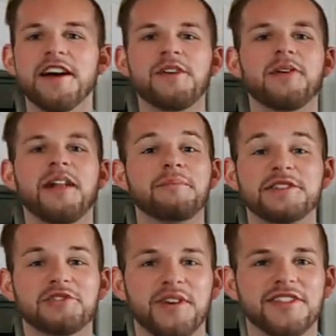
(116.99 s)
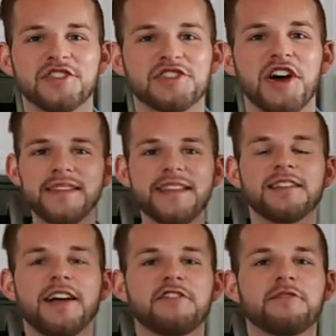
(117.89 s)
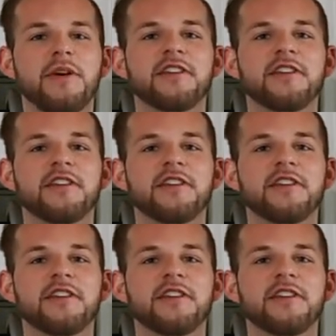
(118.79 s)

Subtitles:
While I'm enjoying the show, right? Luxembourg